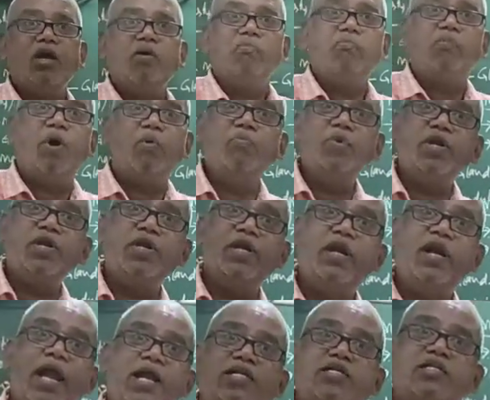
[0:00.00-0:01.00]
mammary
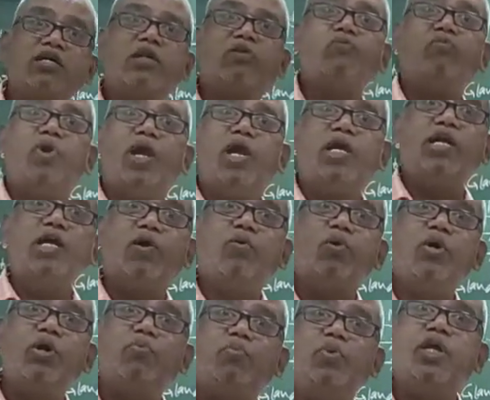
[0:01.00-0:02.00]
glands are well
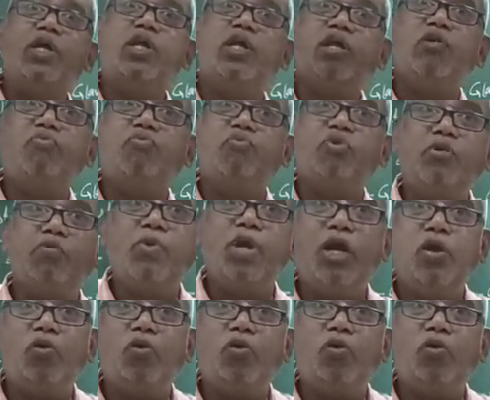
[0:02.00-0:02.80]
developed in female